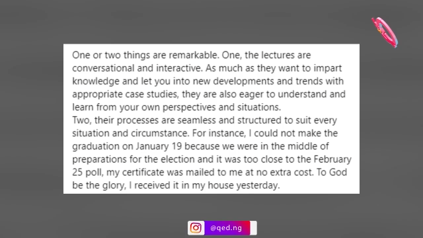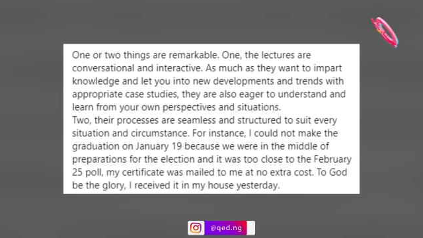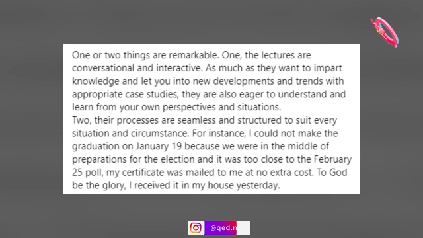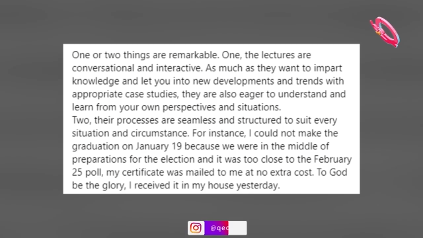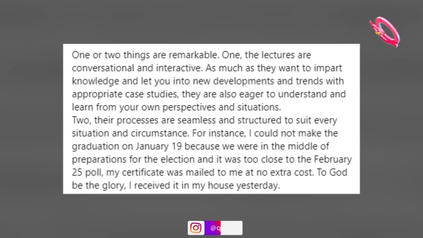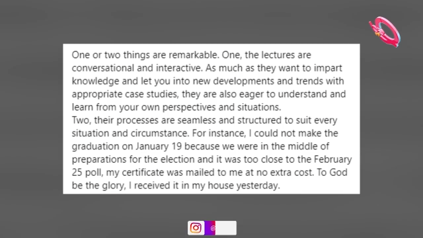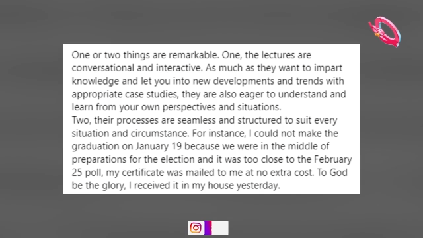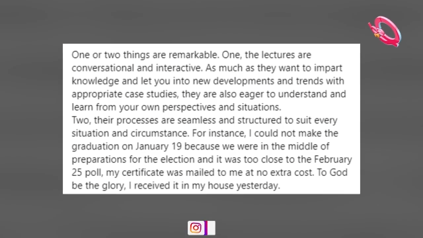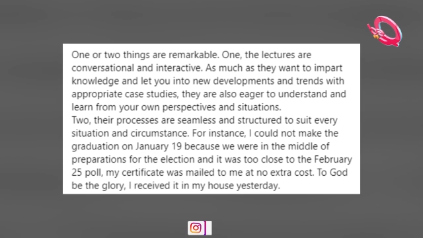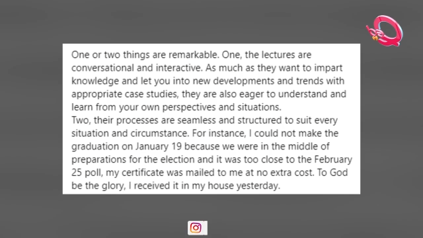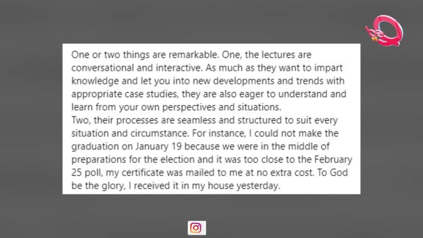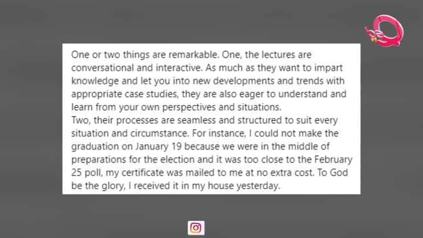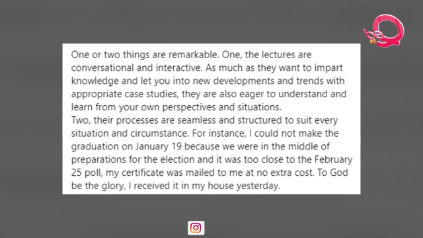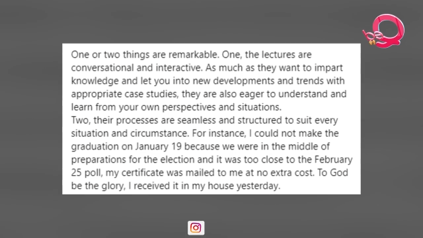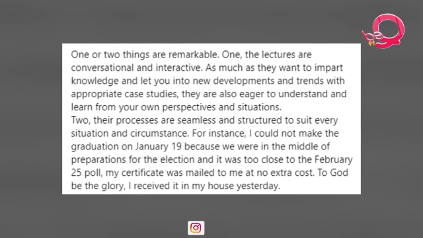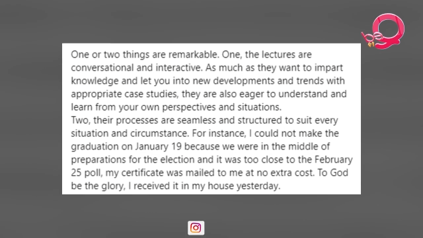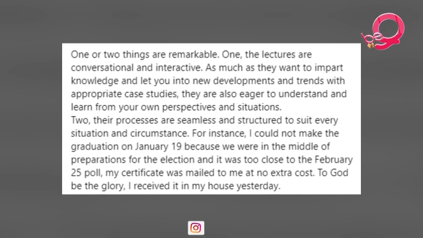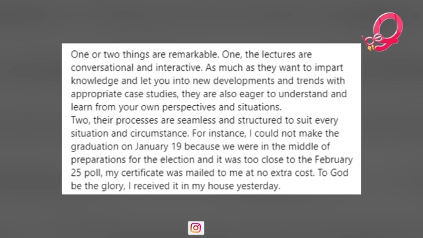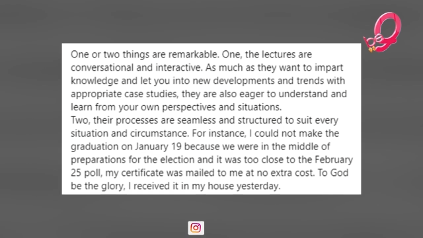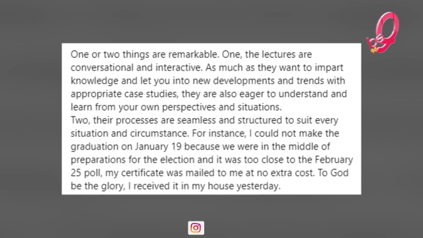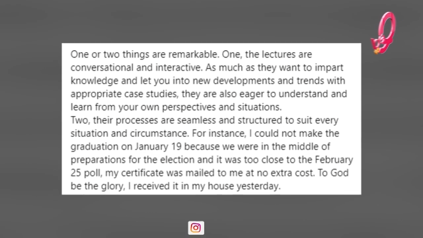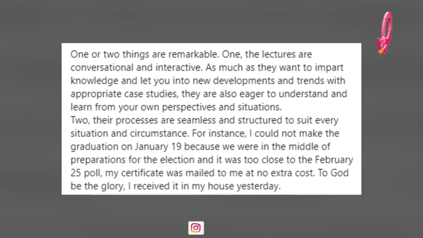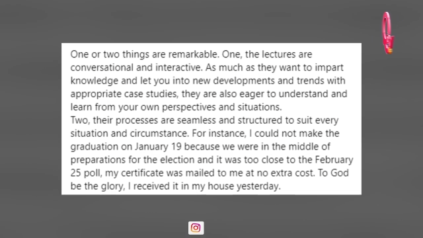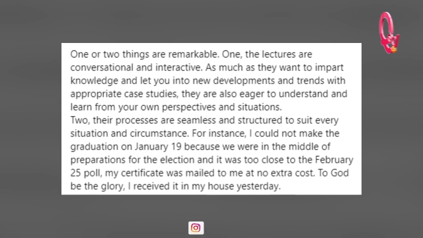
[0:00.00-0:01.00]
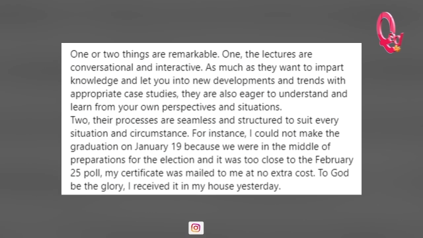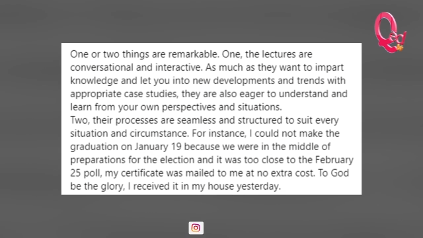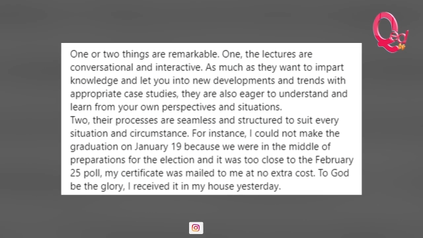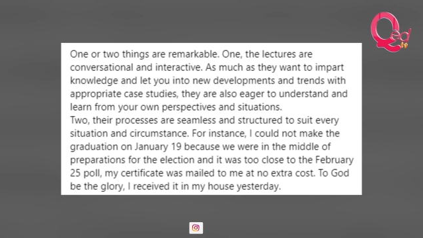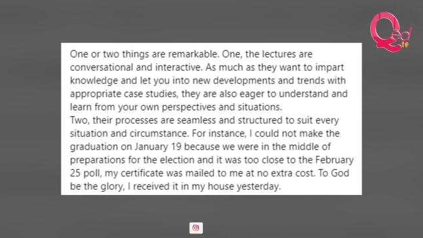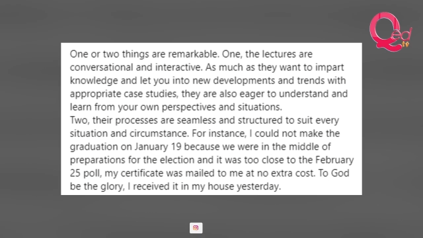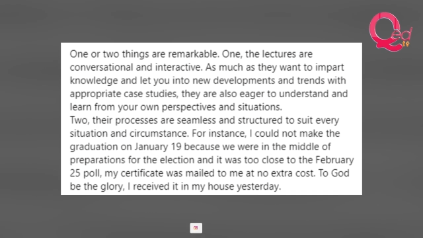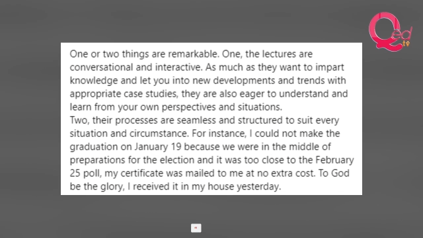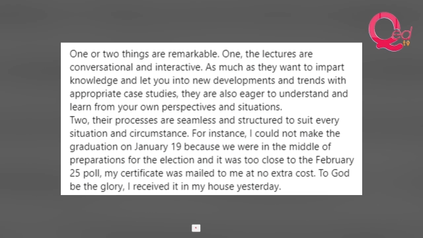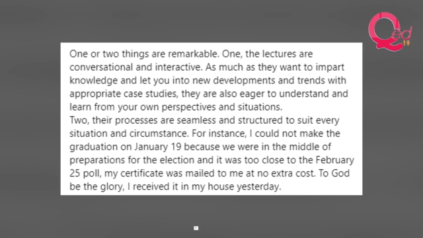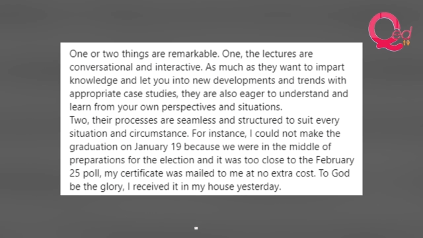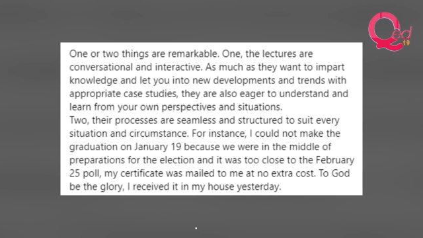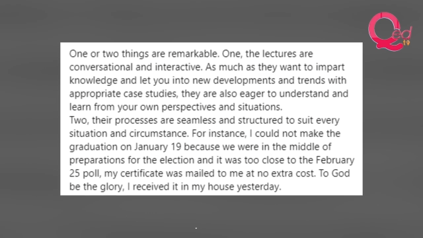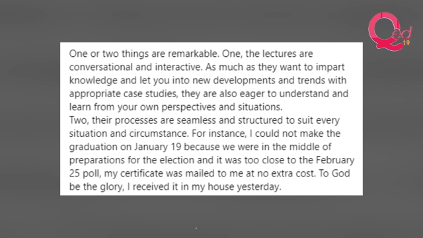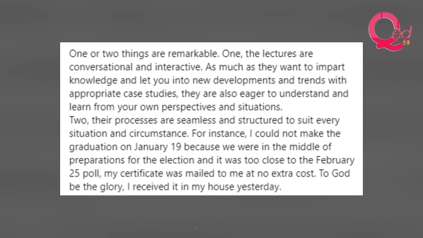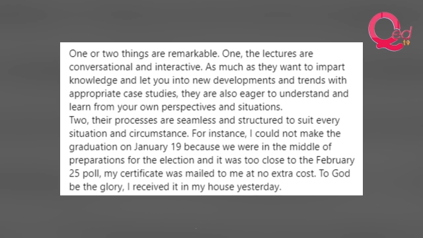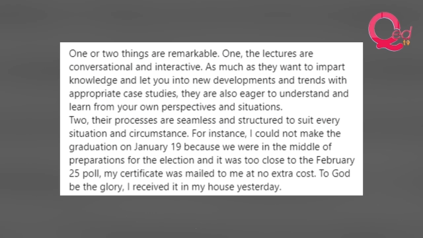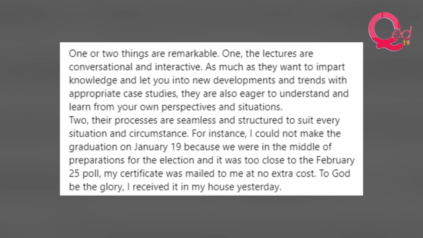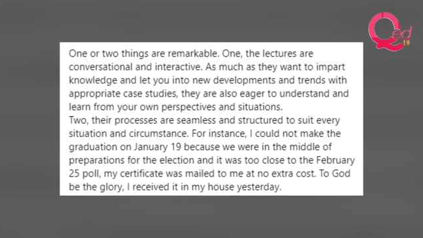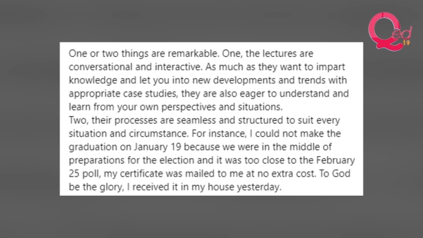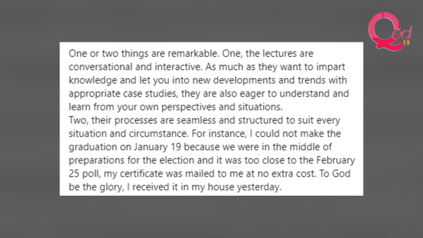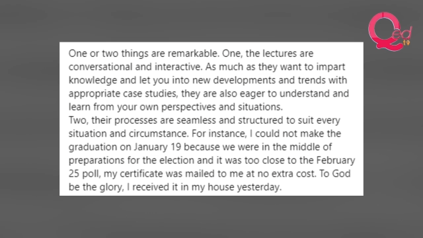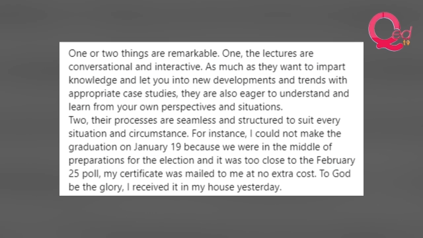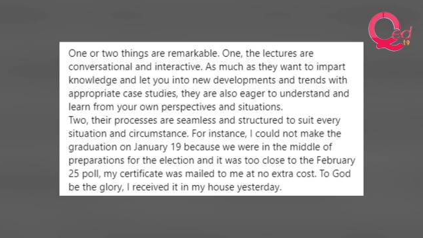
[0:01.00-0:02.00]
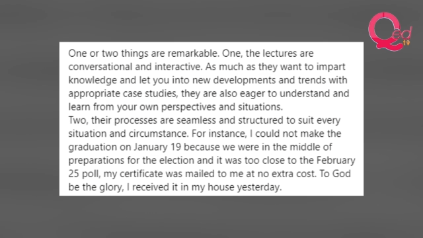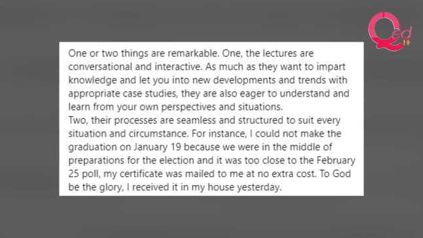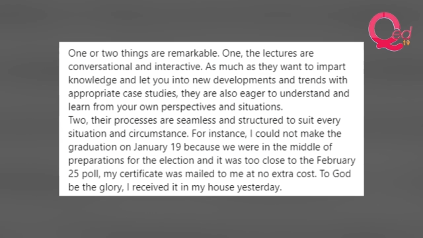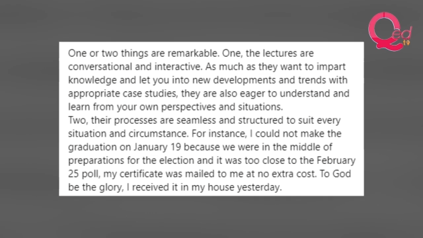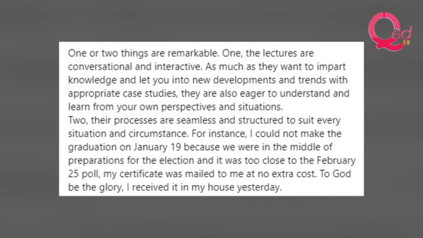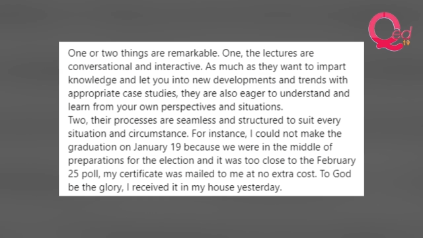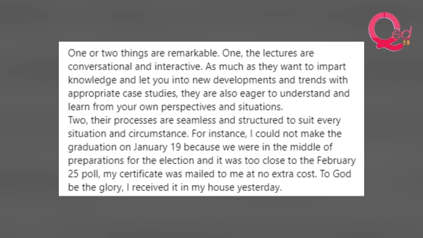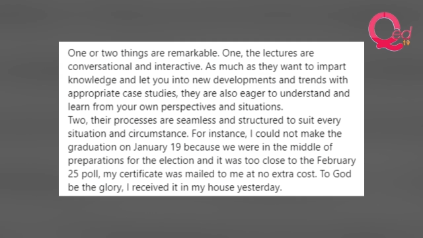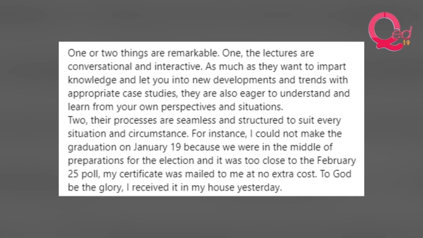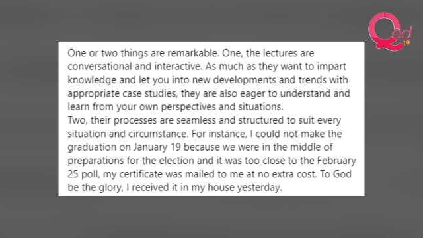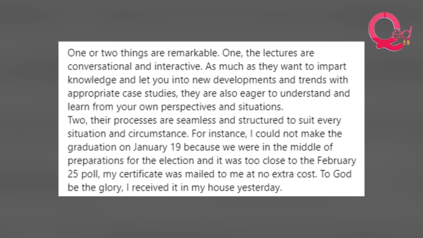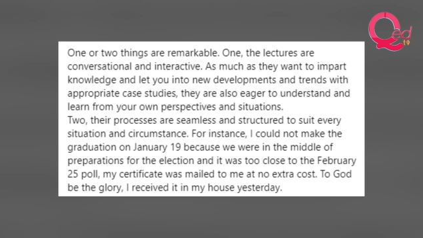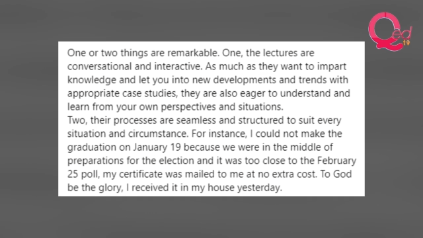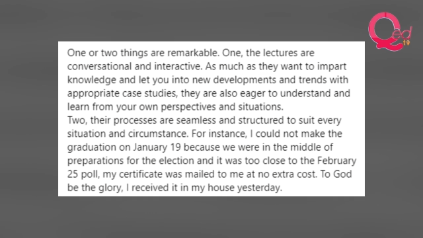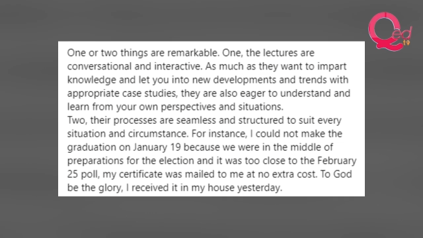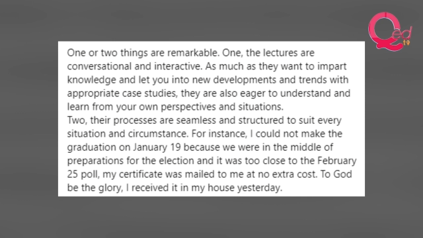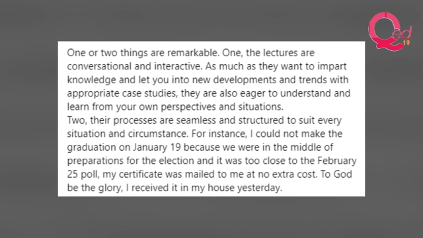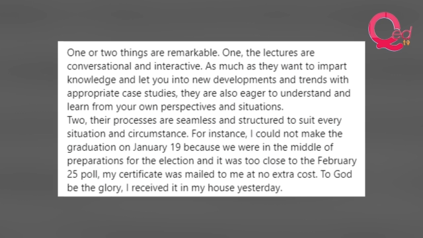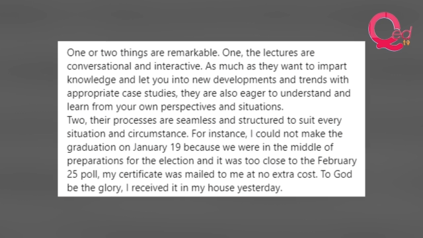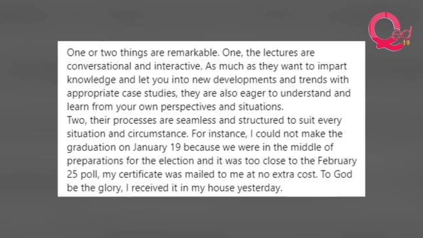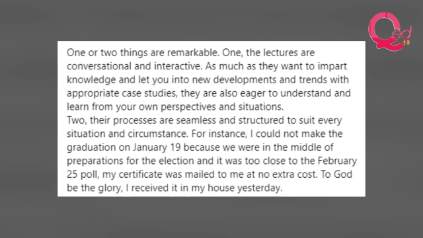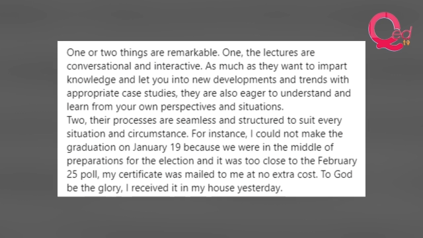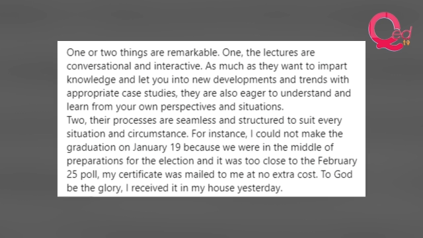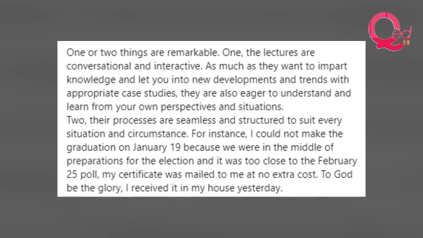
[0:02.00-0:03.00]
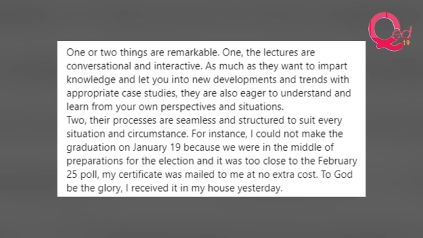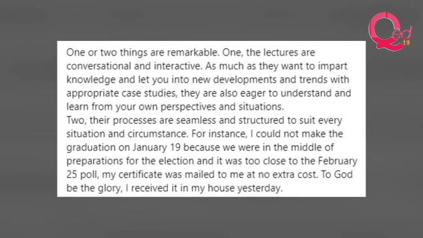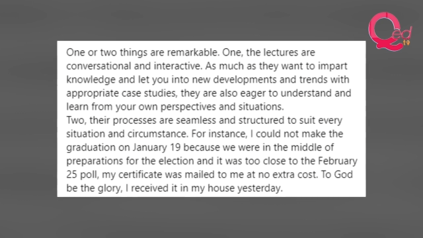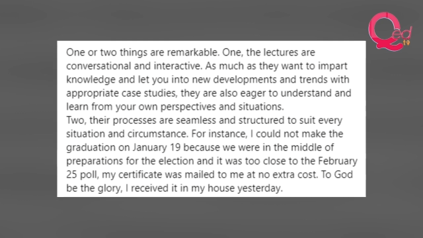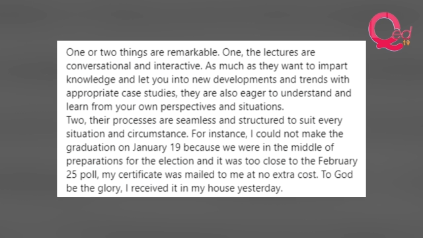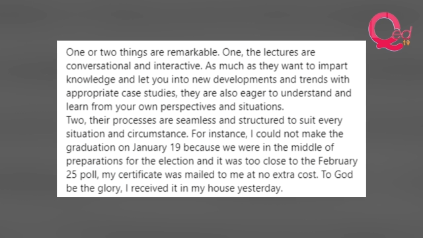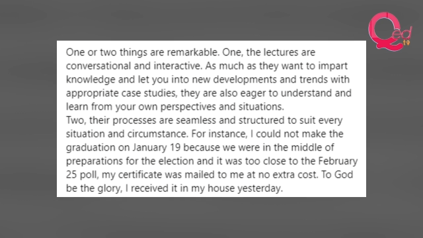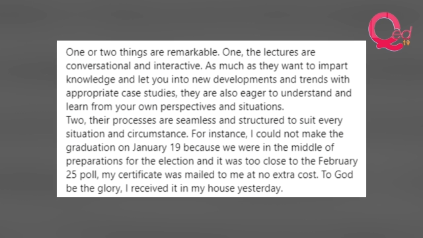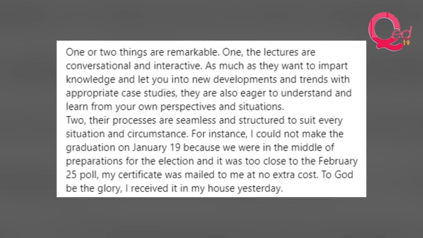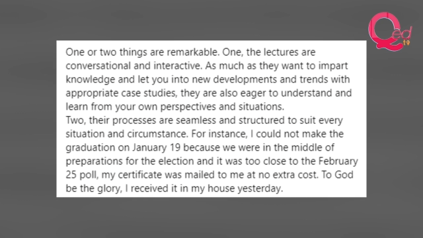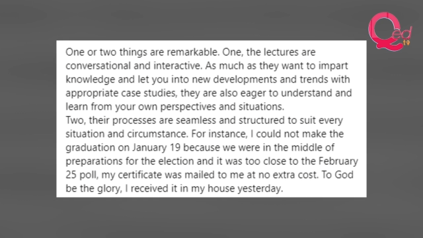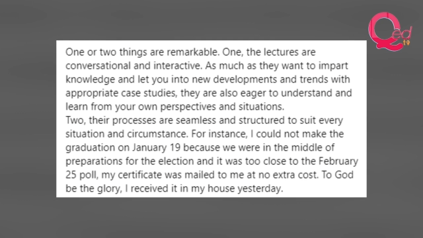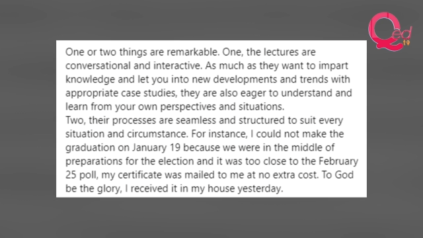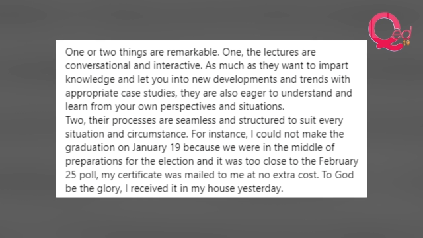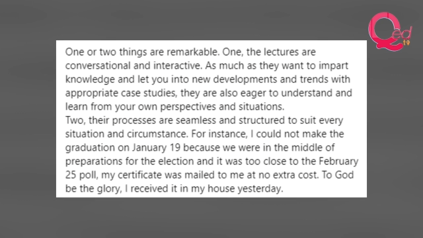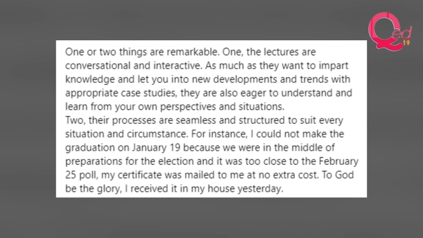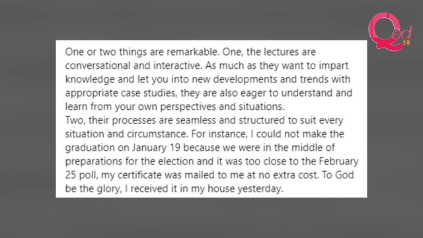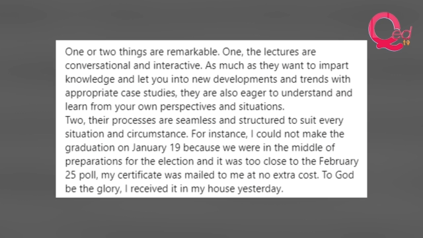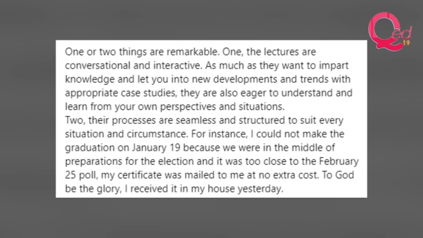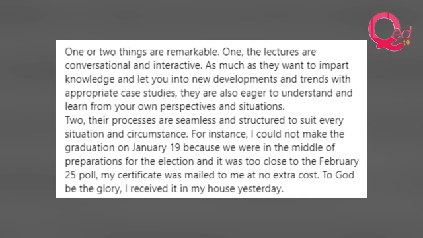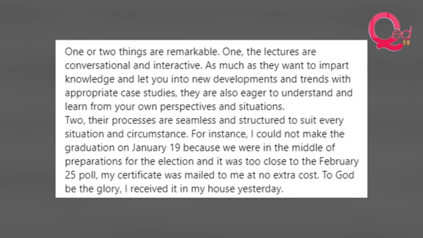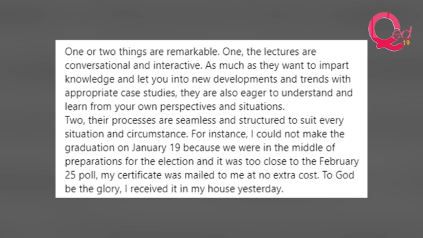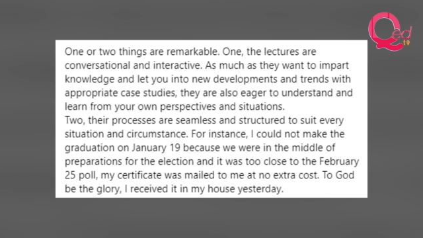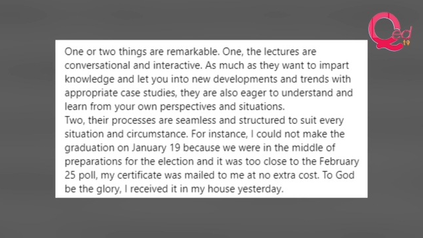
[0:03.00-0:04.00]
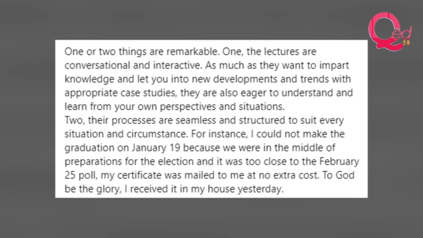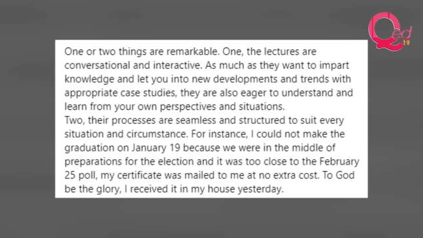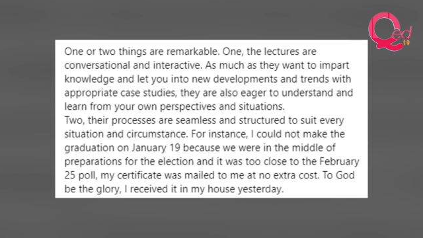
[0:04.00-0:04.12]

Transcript: (no speaker visible)